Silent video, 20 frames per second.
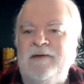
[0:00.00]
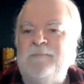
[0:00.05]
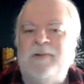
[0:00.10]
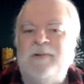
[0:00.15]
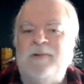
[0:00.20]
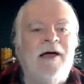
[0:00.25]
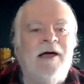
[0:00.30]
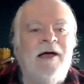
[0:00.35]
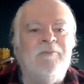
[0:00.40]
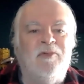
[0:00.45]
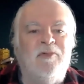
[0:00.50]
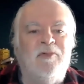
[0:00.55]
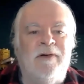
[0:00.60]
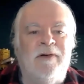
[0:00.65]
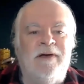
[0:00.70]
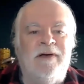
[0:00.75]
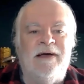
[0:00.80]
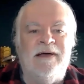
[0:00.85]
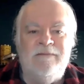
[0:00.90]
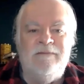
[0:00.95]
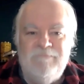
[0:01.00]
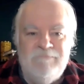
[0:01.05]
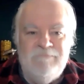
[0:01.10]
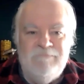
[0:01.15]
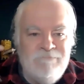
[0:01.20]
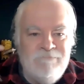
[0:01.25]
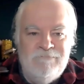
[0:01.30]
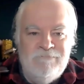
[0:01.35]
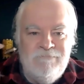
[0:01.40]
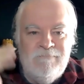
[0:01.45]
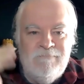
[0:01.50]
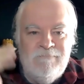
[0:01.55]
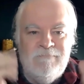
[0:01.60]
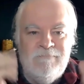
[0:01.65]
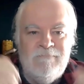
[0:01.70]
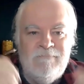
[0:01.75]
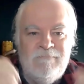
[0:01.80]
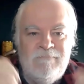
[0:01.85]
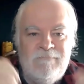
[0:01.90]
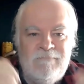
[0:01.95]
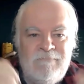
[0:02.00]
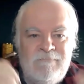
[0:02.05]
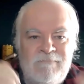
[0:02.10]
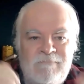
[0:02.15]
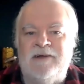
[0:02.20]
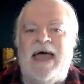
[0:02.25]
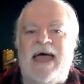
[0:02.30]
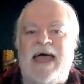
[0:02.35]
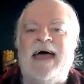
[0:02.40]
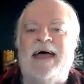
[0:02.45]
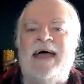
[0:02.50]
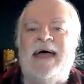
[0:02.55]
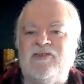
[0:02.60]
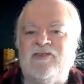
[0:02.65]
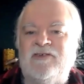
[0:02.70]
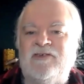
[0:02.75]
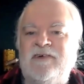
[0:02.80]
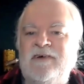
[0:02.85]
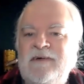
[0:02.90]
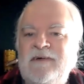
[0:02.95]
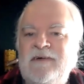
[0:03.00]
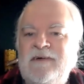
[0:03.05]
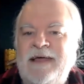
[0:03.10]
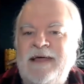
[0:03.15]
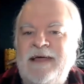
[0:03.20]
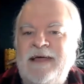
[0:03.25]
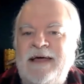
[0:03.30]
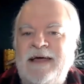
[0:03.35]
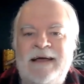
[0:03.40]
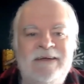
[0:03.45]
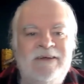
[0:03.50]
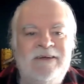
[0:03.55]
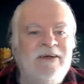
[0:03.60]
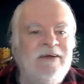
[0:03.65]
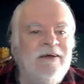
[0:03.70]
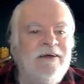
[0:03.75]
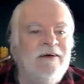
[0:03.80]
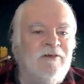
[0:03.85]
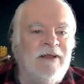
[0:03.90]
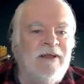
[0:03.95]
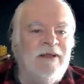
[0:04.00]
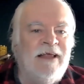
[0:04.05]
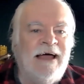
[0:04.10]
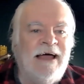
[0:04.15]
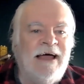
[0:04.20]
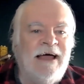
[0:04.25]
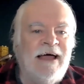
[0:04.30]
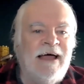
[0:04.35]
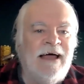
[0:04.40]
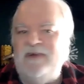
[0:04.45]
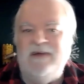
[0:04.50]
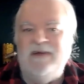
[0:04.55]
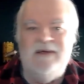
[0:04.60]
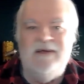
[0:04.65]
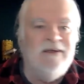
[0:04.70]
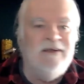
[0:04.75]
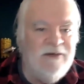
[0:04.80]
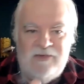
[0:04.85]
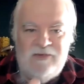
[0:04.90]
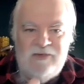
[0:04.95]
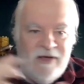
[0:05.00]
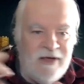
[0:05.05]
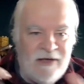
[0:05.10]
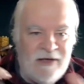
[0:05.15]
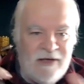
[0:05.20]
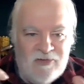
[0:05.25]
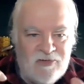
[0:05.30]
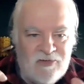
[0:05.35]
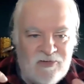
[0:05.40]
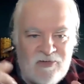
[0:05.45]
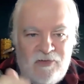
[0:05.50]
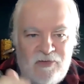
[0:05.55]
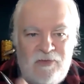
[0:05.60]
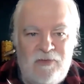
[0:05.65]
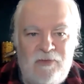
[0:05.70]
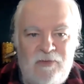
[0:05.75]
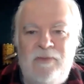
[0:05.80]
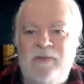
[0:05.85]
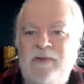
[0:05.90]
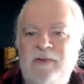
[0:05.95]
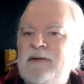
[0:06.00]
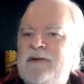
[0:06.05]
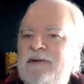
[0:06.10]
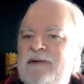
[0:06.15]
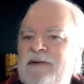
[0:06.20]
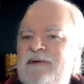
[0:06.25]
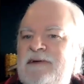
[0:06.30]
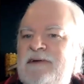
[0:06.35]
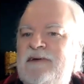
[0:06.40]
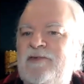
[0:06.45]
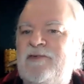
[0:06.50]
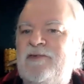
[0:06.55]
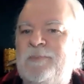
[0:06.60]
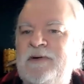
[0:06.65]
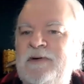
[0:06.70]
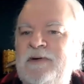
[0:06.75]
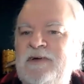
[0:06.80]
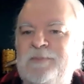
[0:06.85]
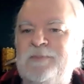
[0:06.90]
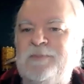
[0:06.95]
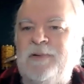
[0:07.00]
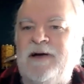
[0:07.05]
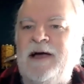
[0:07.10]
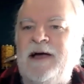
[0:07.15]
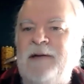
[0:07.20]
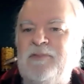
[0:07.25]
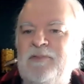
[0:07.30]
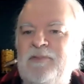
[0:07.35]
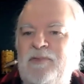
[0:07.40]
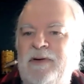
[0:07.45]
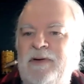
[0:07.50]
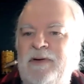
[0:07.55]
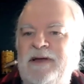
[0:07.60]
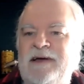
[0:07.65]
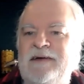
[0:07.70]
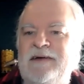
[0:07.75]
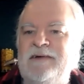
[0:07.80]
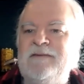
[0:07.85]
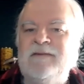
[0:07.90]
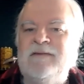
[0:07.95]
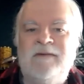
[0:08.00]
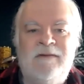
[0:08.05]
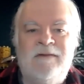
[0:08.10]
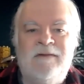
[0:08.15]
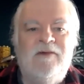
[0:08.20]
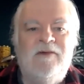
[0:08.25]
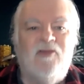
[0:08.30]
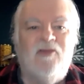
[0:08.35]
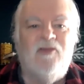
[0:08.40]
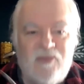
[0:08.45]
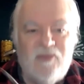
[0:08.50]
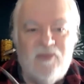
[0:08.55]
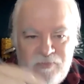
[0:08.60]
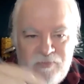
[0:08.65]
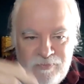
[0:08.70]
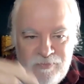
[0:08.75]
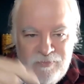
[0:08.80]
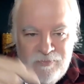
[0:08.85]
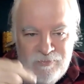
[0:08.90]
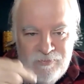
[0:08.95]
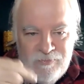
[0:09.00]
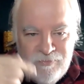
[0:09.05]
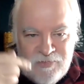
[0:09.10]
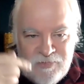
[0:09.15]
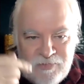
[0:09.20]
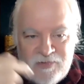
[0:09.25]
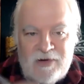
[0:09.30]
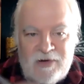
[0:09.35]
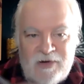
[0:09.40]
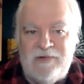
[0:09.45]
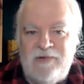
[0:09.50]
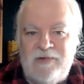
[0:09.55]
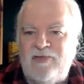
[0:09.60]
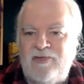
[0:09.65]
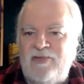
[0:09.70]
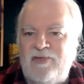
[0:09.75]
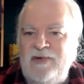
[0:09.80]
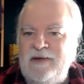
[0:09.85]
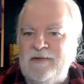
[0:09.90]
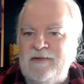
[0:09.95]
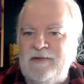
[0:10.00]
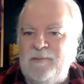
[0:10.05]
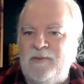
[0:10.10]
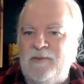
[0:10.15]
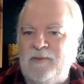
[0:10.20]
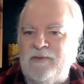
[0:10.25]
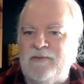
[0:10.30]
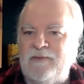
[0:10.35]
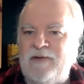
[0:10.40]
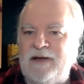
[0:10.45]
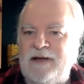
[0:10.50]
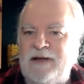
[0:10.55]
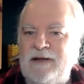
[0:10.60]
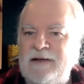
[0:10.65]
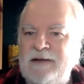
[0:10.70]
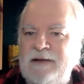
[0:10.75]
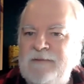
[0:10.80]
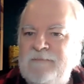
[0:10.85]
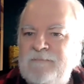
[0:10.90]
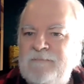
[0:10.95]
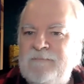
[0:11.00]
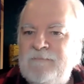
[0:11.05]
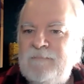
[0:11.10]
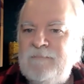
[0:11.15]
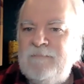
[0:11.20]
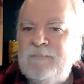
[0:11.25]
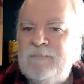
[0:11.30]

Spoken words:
I think perhaps when I attached that idea of glass ceiling to S2 is perhaps when I started seeing them more readily.